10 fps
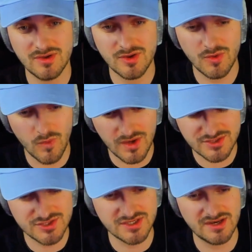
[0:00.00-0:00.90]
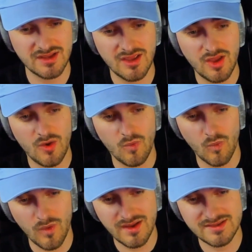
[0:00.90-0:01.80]
question
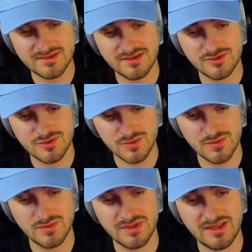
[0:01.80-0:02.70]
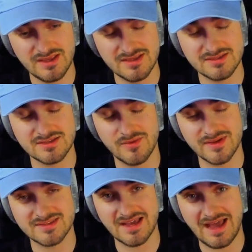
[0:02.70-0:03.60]
what truly is
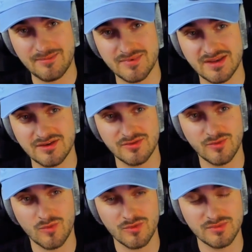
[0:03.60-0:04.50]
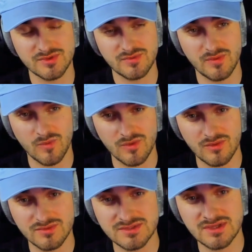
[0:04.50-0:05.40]
going to happen here in the world between
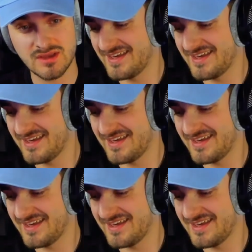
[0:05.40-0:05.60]
worlds.